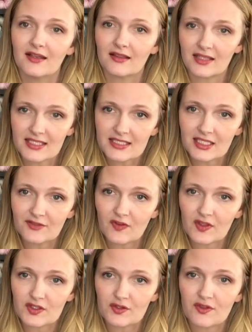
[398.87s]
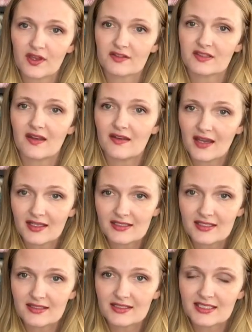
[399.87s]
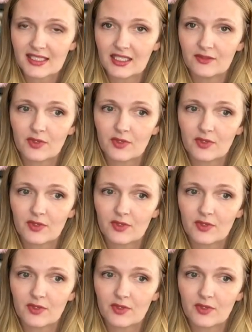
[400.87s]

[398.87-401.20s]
listing for the 2019 skein